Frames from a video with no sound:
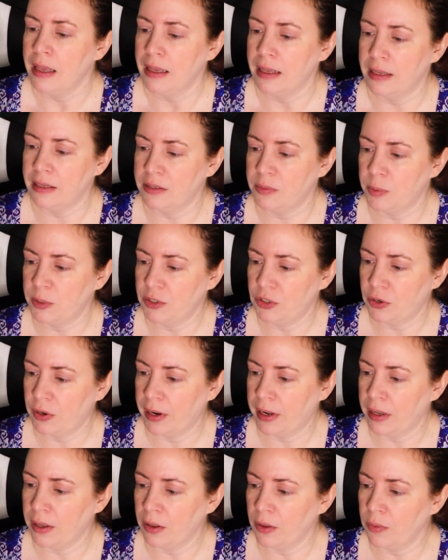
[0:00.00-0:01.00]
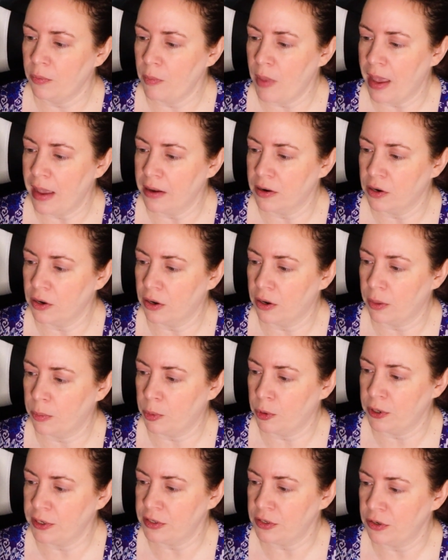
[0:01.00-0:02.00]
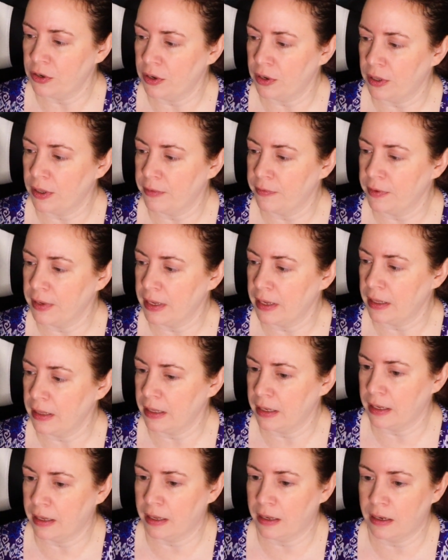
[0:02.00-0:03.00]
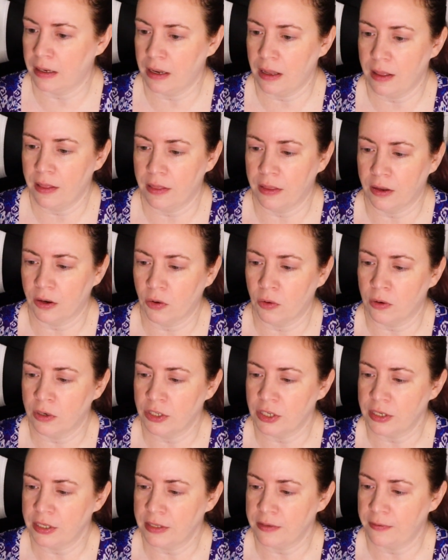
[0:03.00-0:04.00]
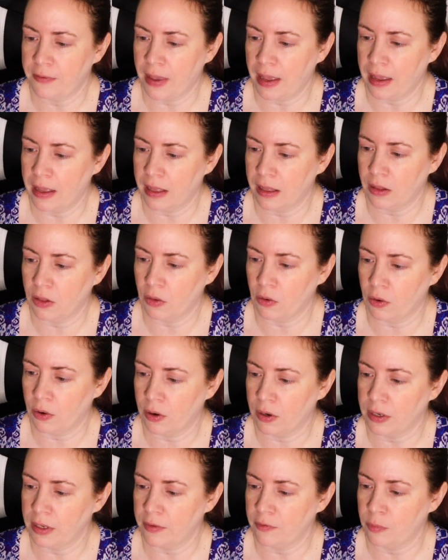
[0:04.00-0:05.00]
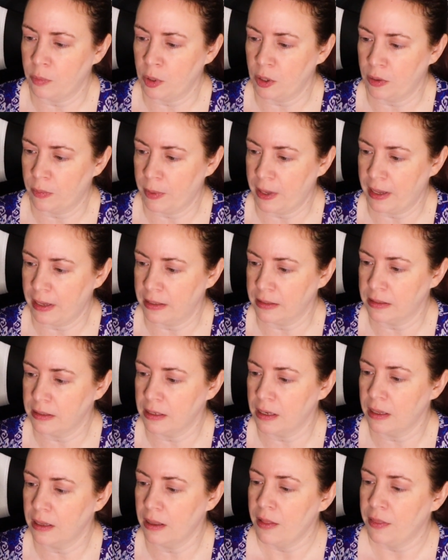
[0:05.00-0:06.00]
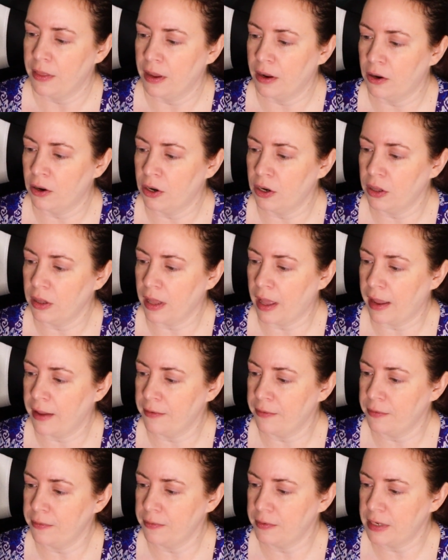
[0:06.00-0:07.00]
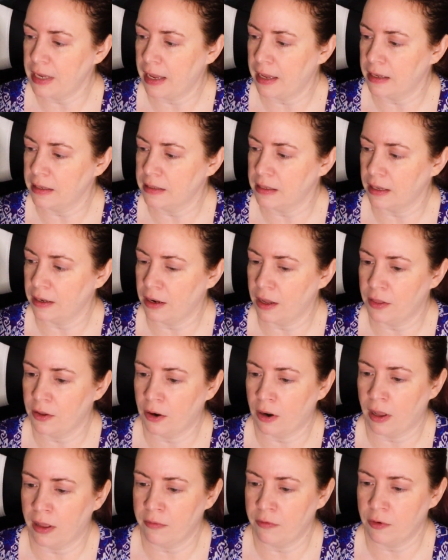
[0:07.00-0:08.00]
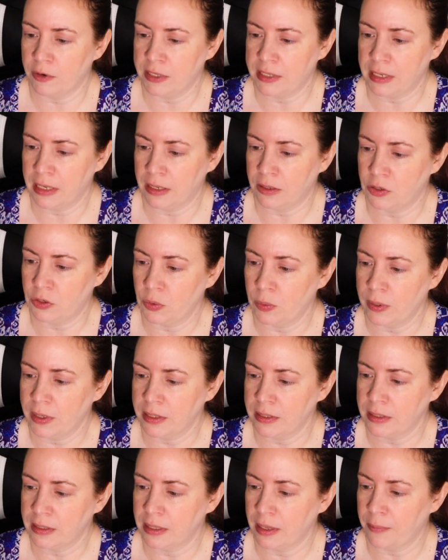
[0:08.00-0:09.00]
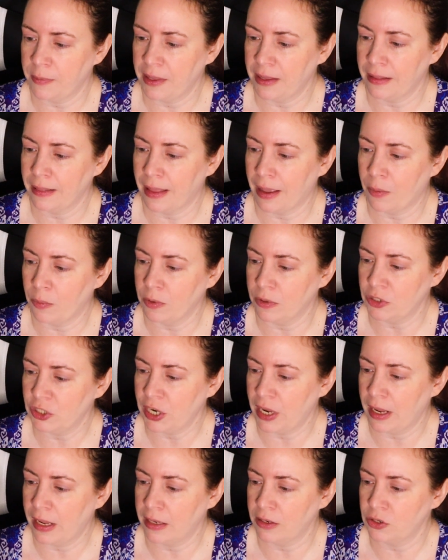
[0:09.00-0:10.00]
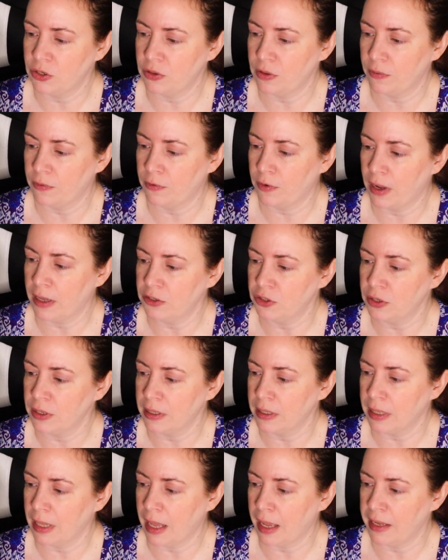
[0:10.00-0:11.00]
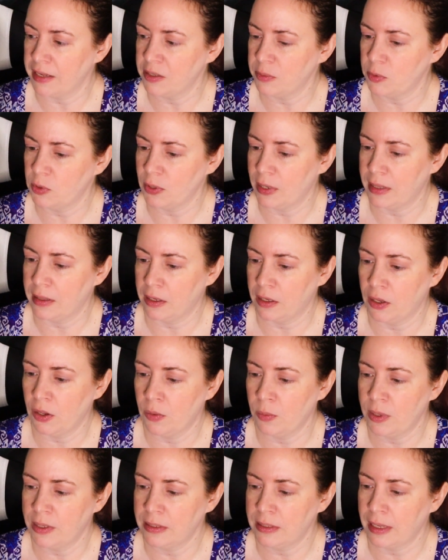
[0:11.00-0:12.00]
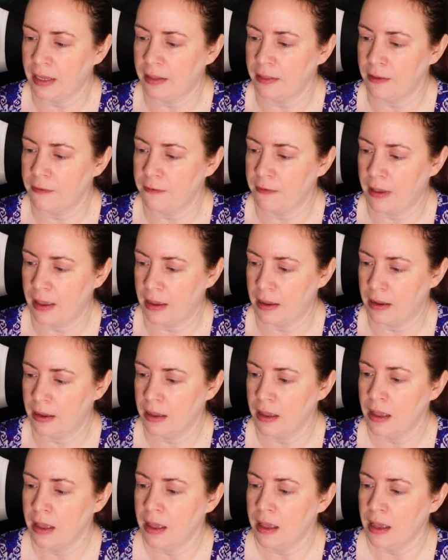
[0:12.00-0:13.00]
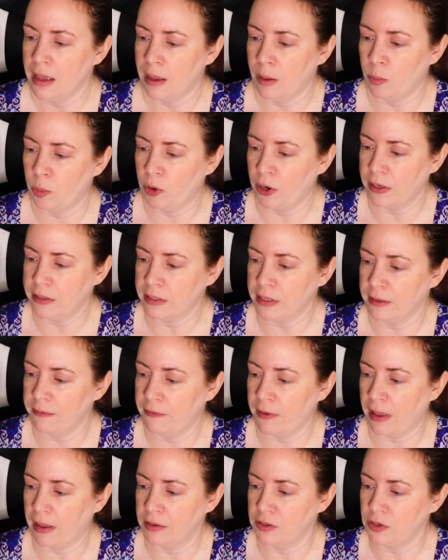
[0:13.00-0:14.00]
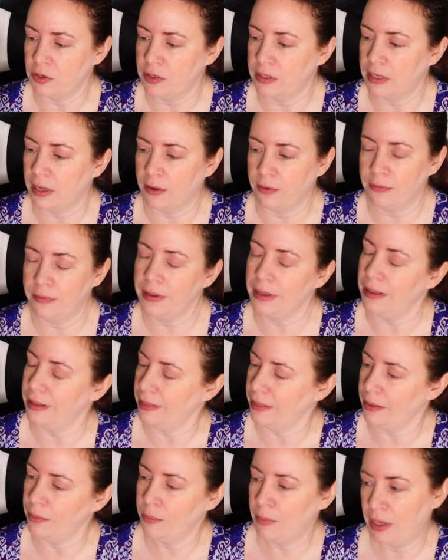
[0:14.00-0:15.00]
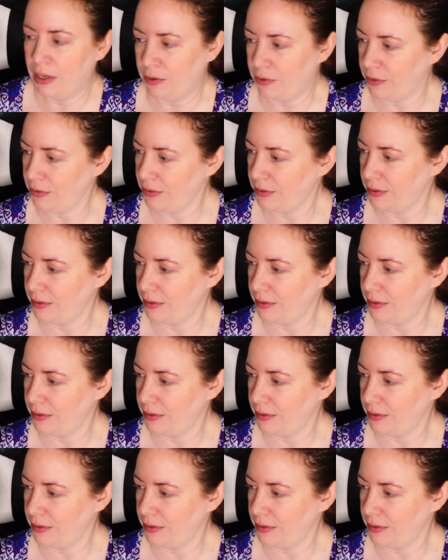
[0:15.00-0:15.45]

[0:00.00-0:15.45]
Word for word: His betrayal made her a prisoner of Killian, the gorgeous Fae Lord of Budapest. There her life takes another unforeseen twist, something that will change the fragile alliance between the humans and the Fae, and Brexley finds herself in the middle.